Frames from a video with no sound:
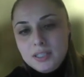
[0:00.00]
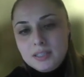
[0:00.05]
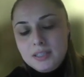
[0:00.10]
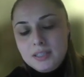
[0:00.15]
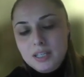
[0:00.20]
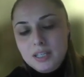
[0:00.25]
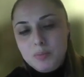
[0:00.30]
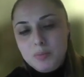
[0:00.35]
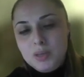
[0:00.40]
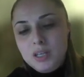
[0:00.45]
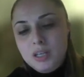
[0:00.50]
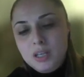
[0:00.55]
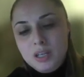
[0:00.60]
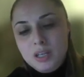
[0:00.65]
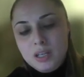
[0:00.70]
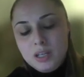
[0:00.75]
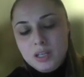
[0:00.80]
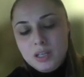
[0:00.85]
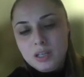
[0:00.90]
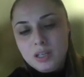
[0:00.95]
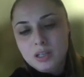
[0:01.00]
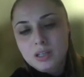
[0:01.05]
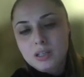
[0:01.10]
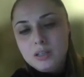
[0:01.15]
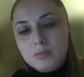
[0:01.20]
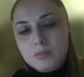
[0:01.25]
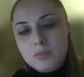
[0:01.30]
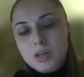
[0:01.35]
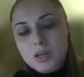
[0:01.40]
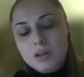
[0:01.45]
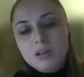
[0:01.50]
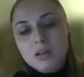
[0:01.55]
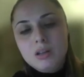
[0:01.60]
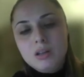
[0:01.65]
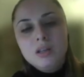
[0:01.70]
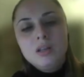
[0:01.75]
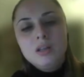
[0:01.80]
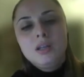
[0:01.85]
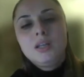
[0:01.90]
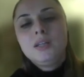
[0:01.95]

the CP model,